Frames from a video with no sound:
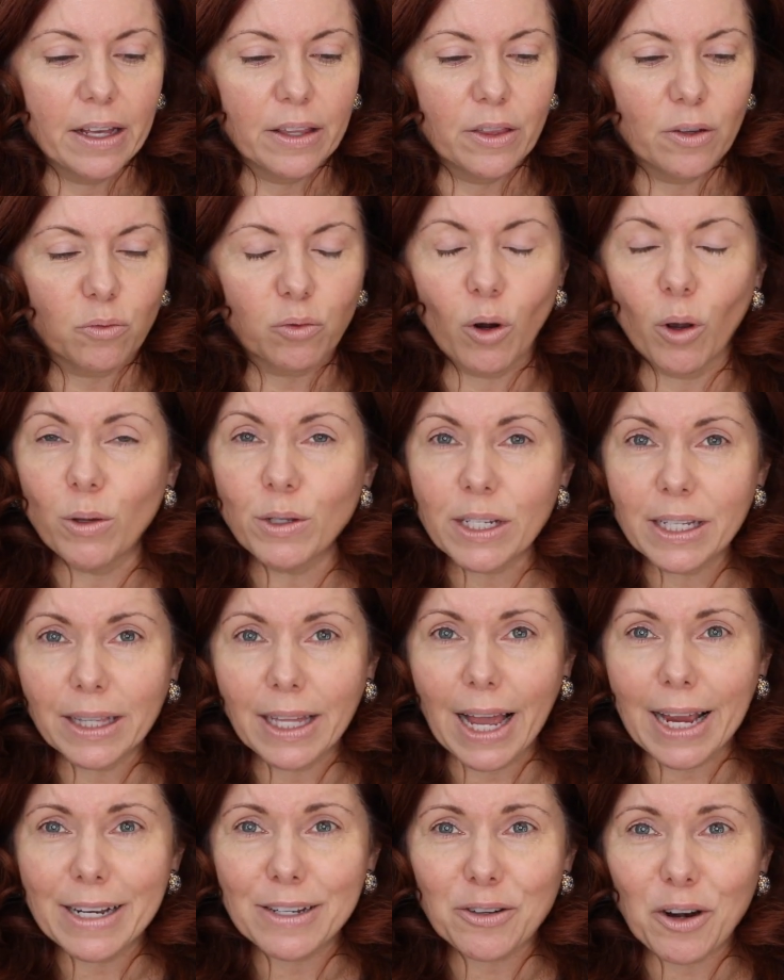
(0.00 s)
The Rosy
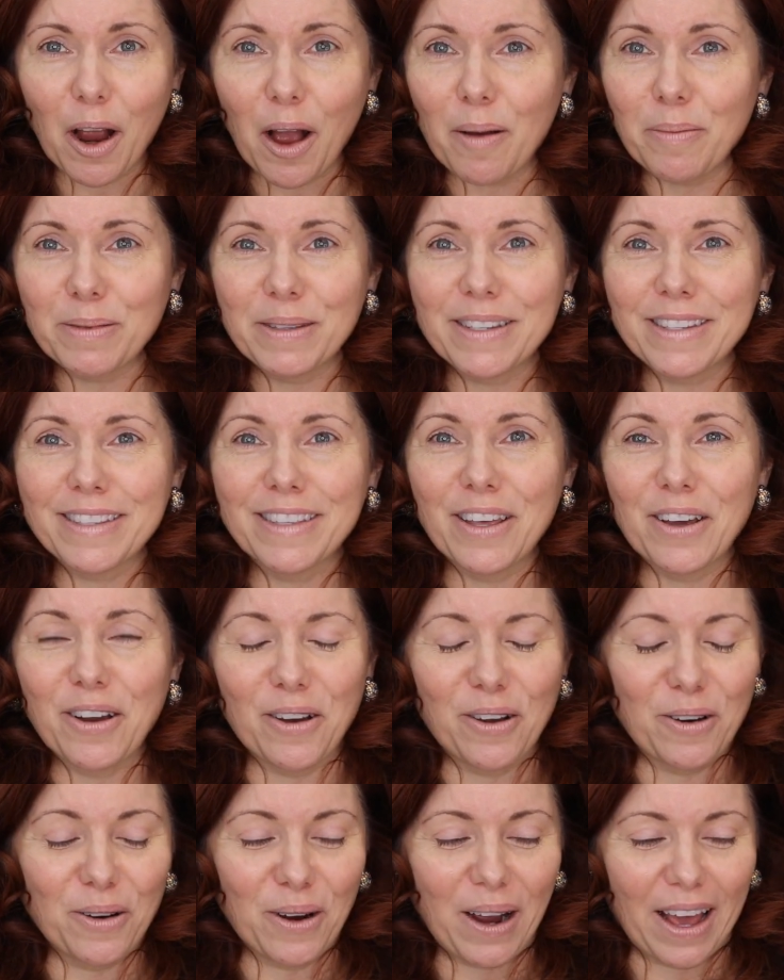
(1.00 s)
Light Drops,
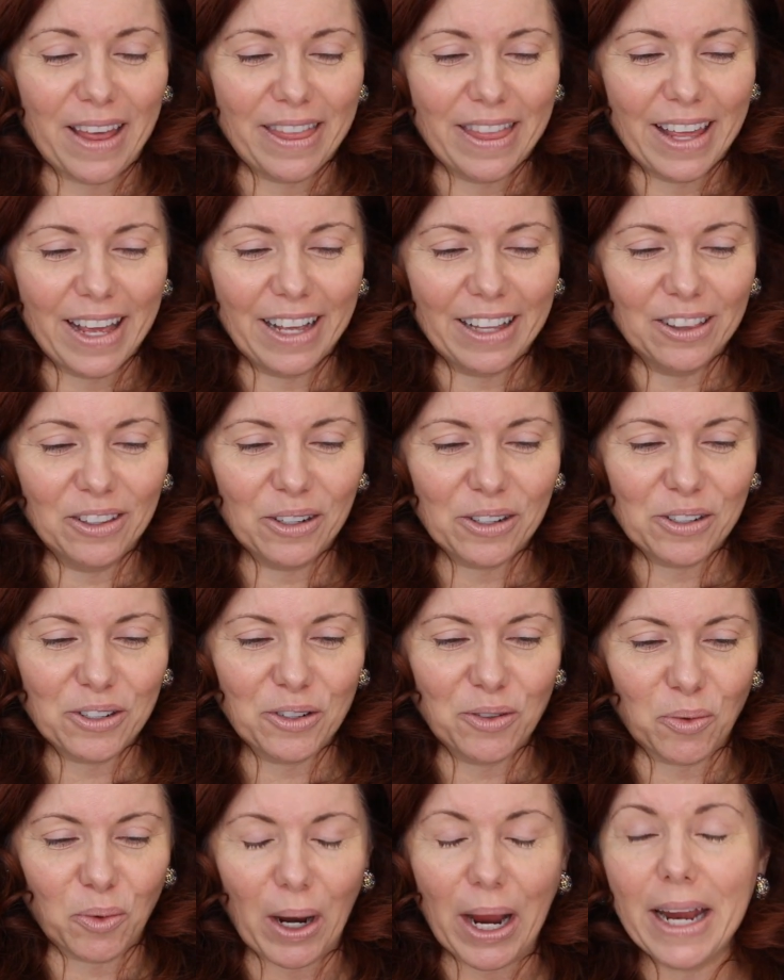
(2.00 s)
though, I think looked
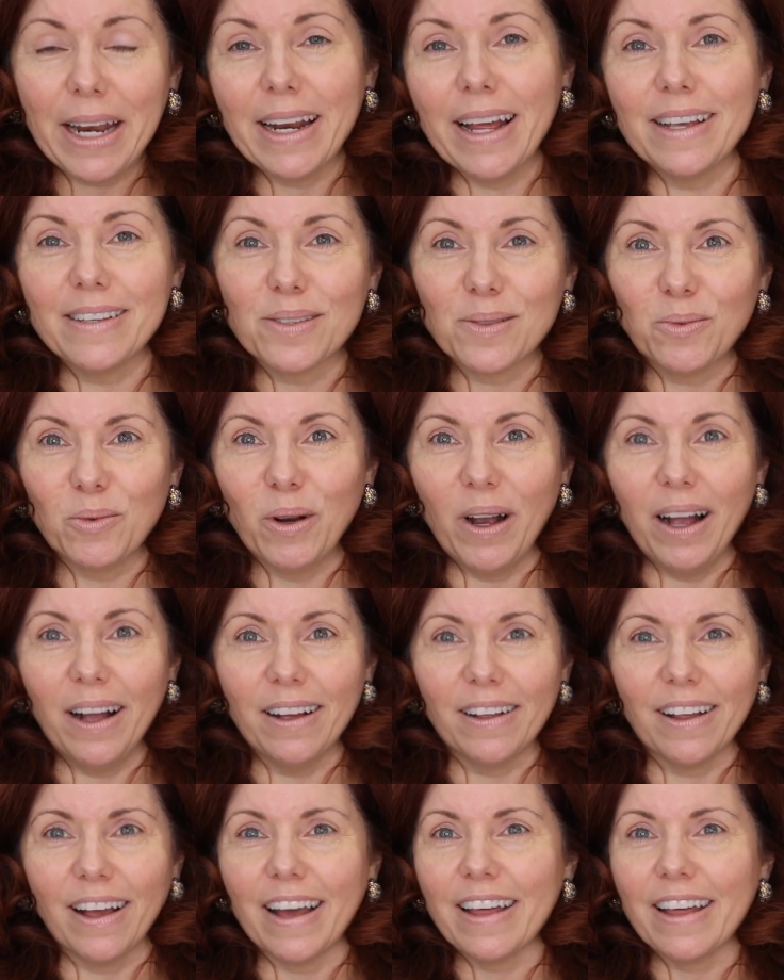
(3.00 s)
great as well.